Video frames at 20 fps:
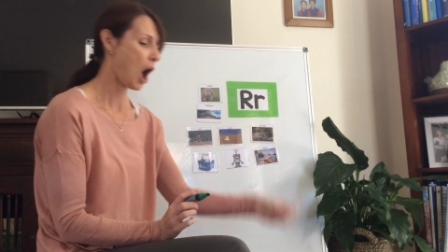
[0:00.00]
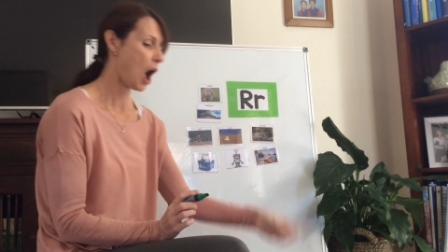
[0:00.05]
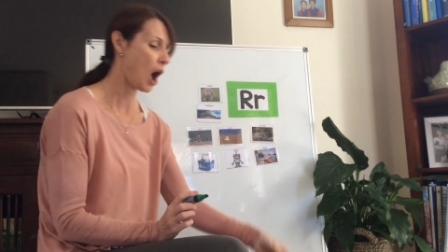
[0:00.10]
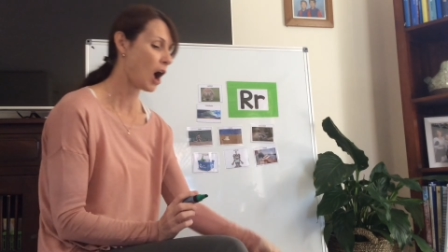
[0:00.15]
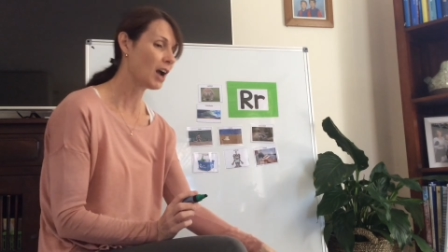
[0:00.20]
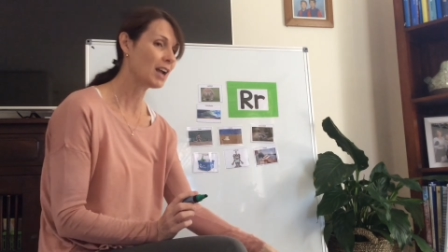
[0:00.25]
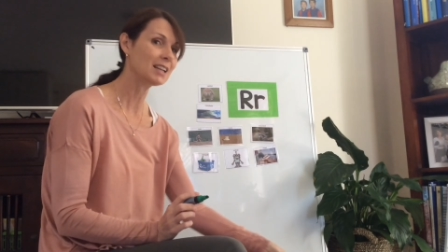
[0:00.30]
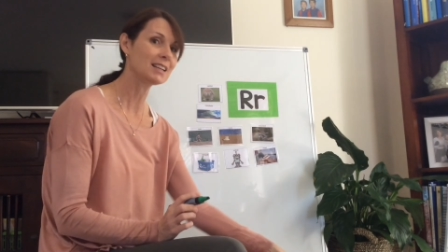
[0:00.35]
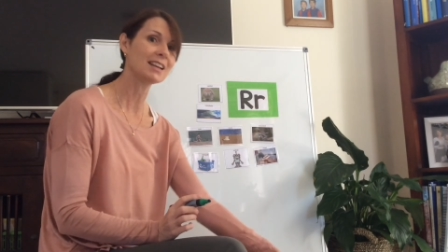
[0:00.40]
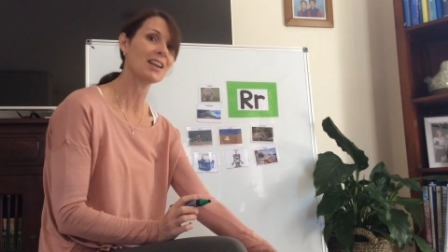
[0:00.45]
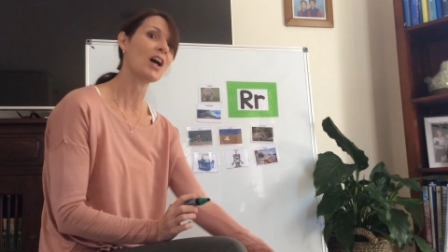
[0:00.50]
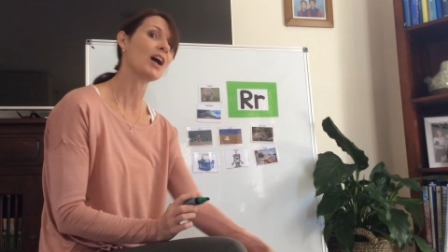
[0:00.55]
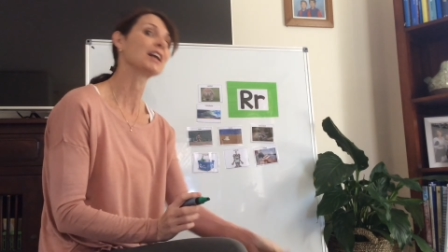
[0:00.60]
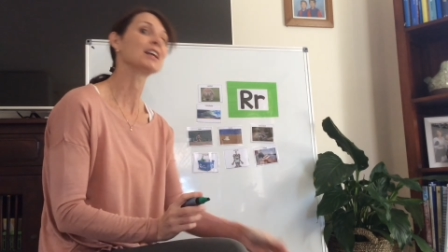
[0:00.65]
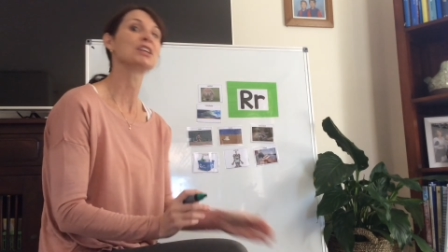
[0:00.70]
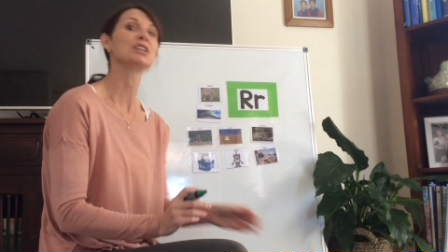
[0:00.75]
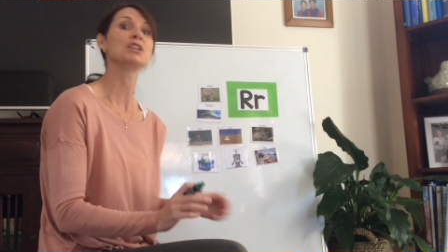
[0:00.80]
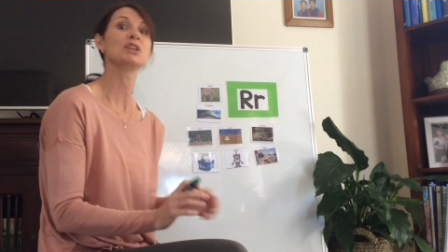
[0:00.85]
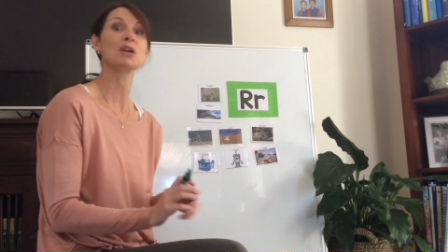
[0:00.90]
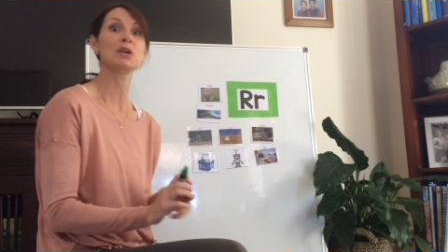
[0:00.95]
I'd
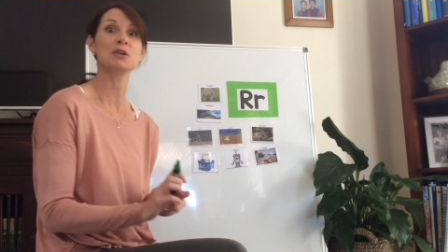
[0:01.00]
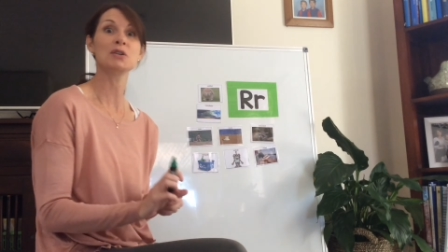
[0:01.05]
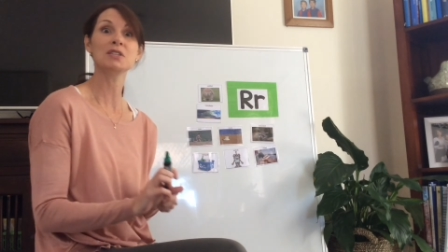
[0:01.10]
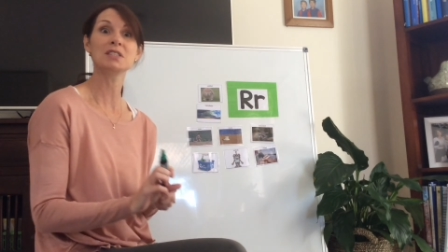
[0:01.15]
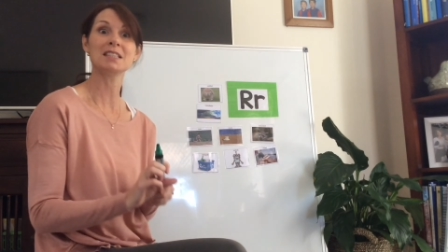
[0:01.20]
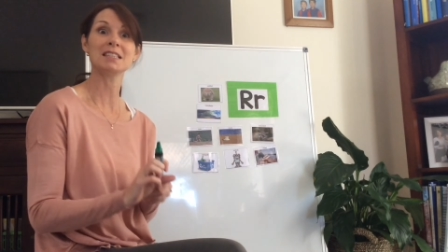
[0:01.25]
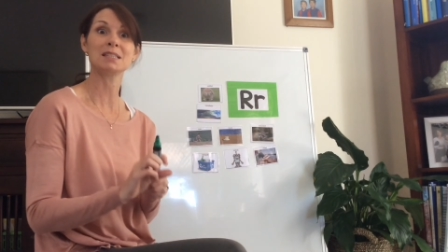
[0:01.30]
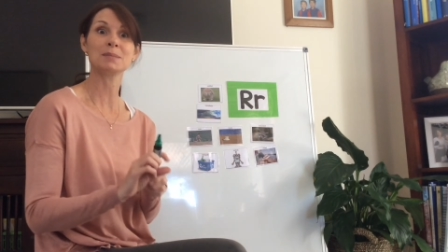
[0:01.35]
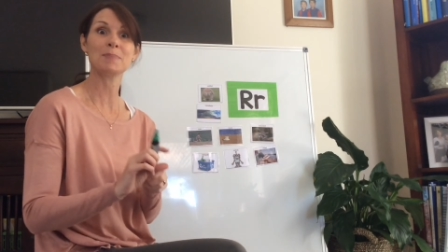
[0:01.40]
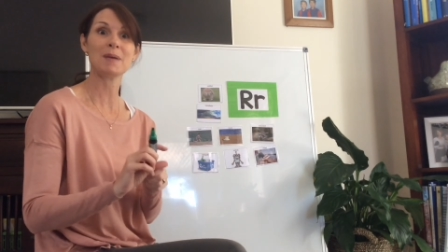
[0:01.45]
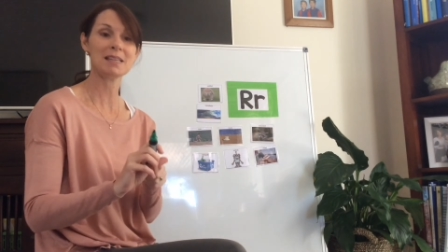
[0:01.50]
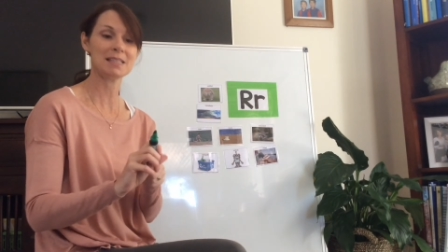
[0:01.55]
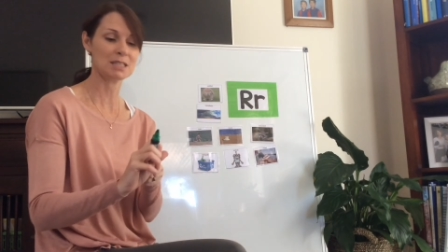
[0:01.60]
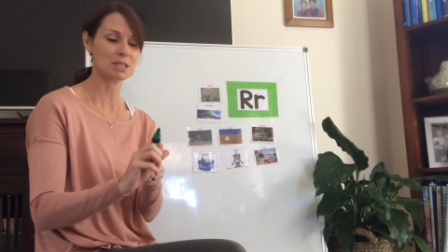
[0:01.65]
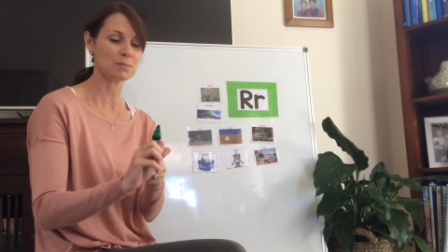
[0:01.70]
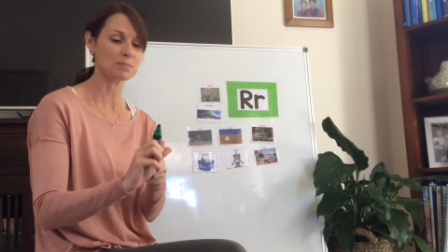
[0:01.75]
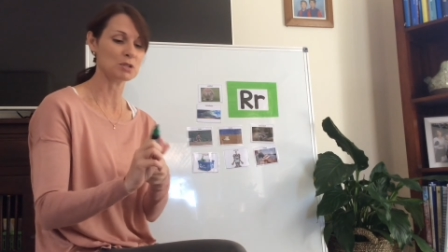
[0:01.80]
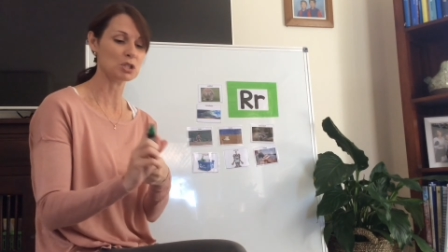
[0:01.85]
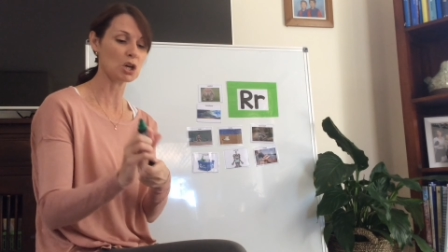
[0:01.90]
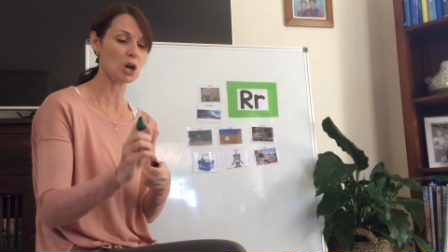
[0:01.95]
like you to spend
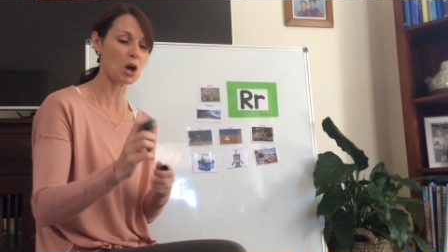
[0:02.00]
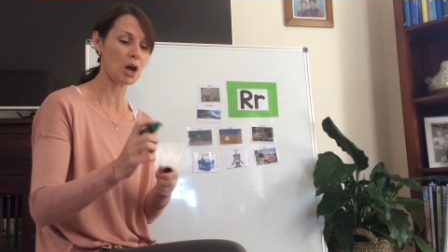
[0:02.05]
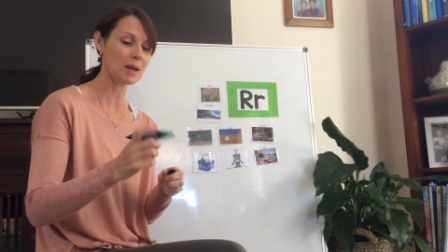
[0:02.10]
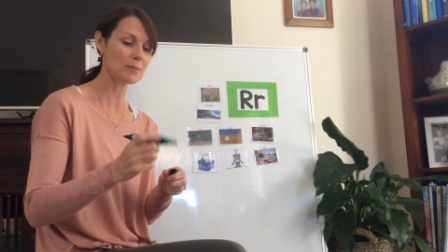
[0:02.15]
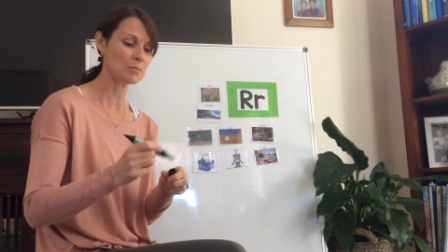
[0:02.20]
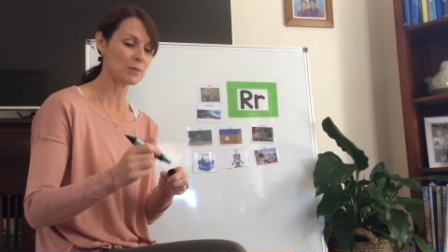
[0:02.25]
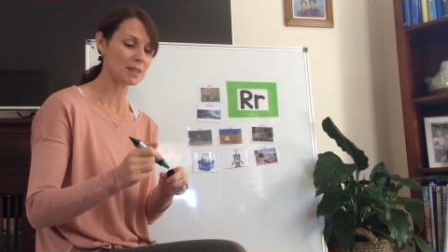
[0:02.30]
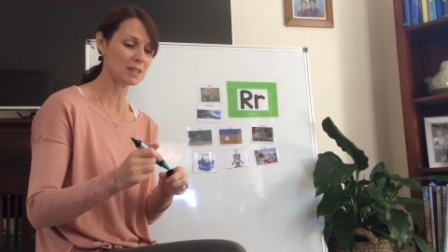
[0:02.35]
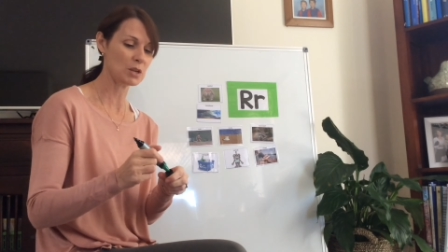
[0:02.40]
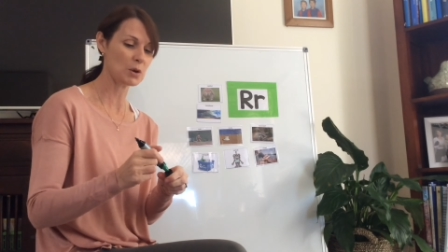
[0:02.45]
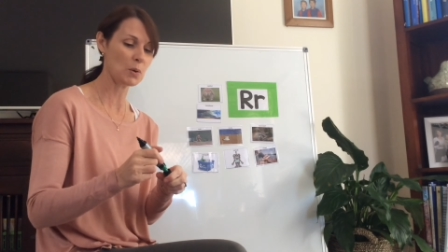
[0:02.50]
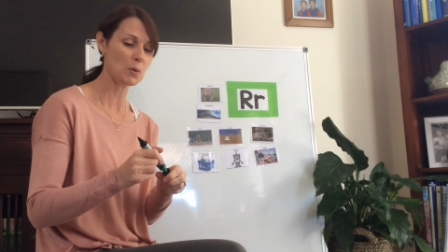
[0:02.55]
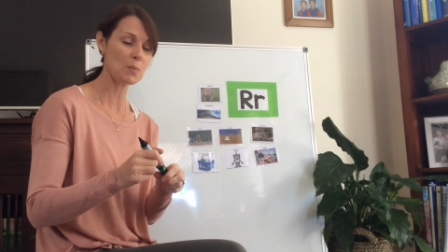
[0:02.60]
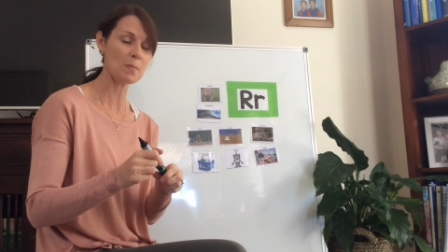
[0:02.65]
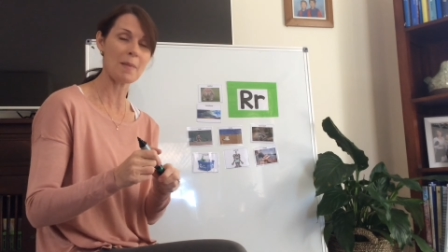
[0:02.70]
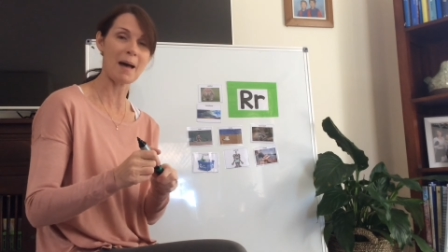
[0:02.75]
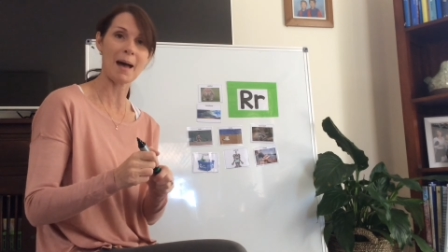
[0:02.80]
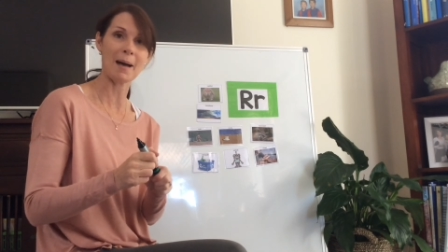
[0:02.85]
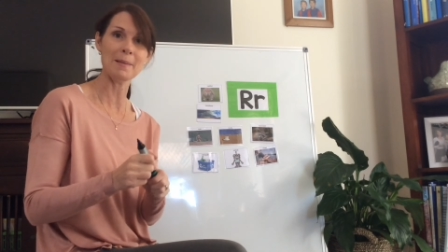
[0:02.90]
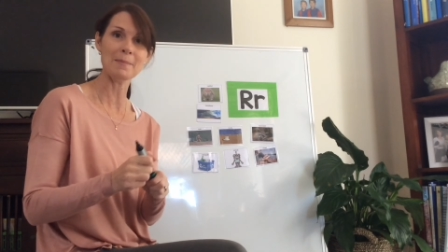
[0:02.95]
some time with your
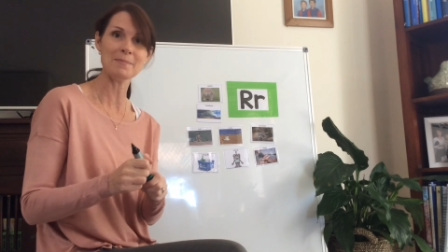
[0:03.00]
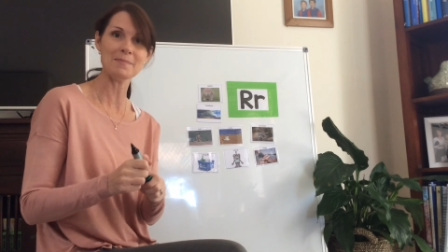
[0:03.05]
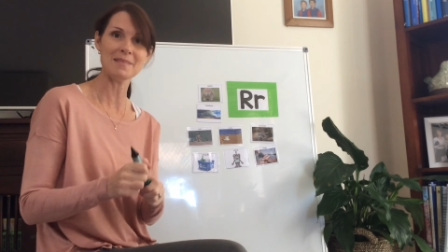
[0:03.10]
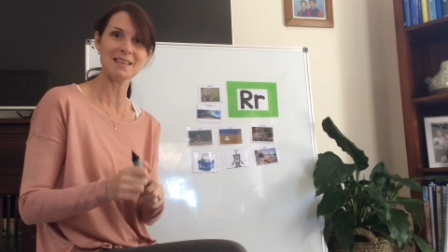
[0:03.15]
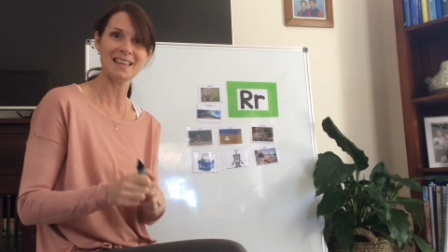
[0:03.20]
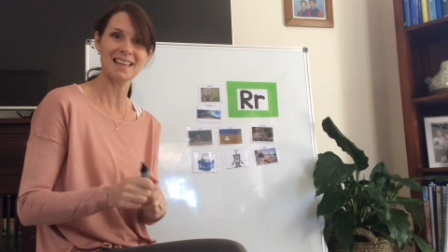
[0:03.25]
mum